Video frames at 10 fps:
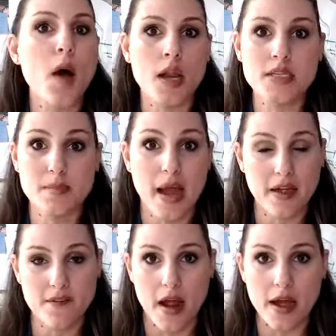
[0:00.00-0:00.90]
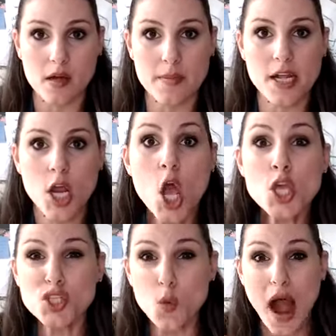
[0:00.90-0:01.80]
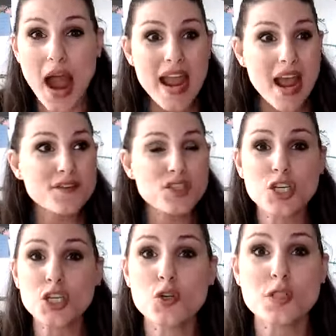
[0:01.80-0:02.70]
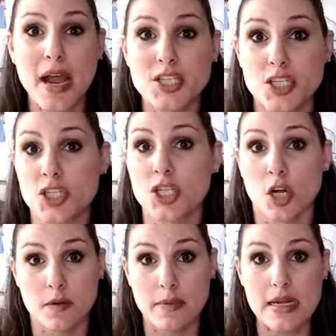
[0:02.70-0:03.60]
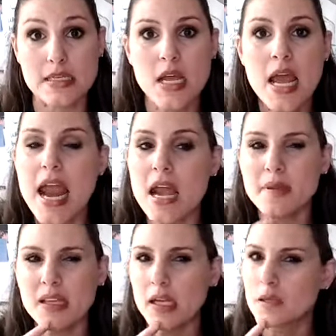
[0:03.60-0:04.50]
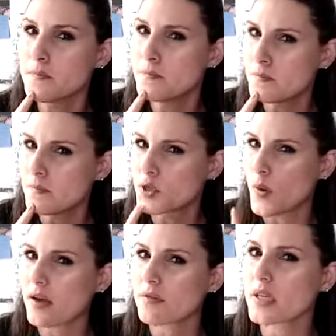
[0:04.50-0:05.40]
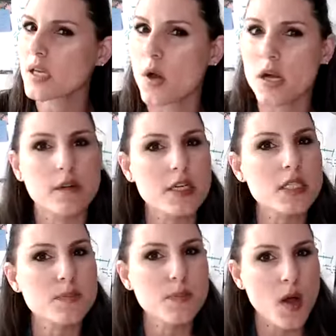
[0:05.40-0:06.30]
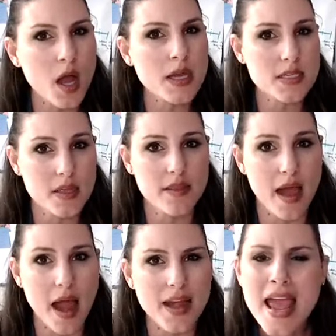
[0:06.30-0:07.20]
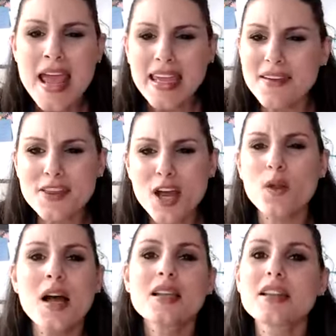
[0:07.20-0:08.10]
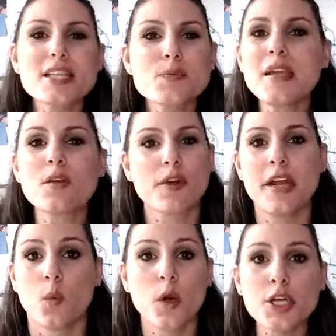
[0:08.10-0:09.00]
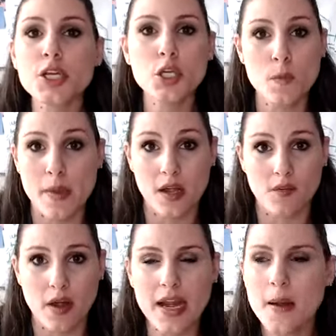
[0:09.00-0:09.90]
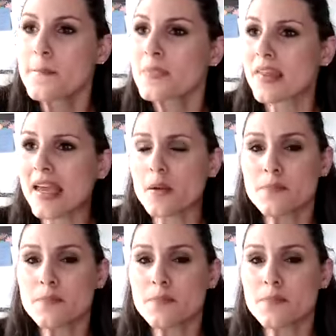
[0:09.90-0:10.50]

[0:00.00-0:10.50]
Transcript: to my environment. So I have to use my discernment and be like, do I really want to respond to that? Even though, let's be real, we're human, right? Like,